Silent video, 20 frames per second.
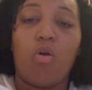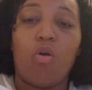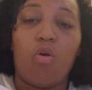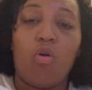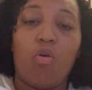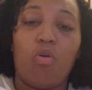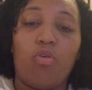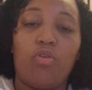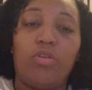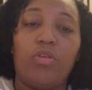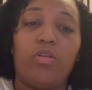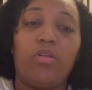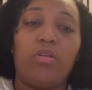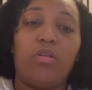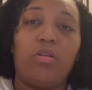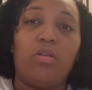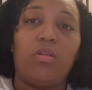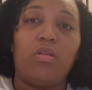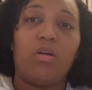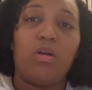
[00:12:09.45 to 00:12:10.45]
on
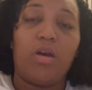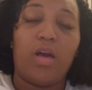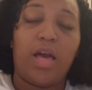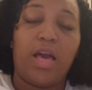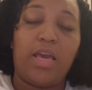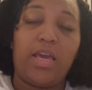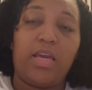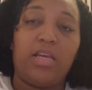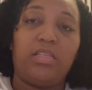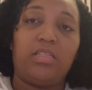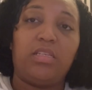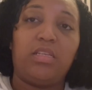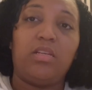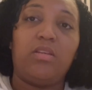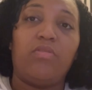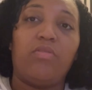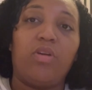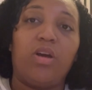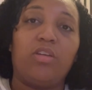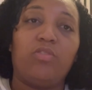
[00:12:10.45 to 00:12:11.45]
her AAC
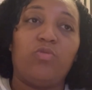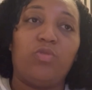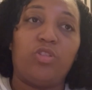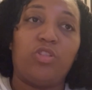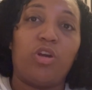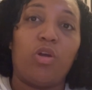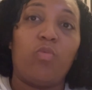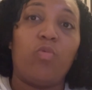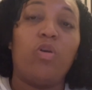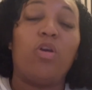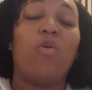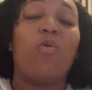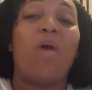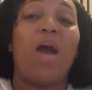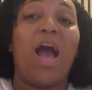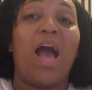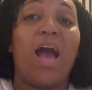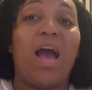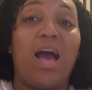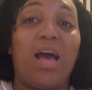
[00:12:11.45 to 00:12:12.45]
device, which I will,
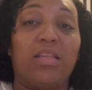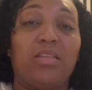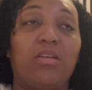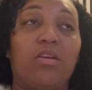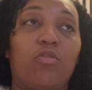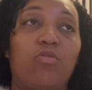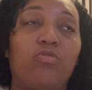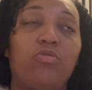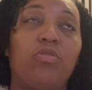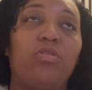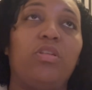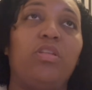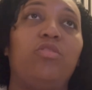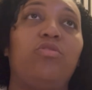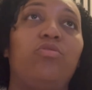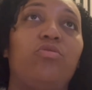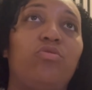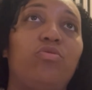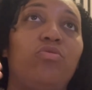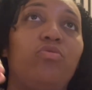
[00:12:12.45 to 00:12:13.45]
and I also need
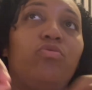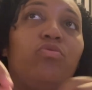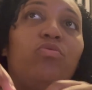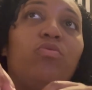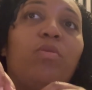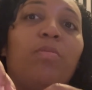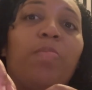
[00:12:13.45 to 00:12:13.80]
to do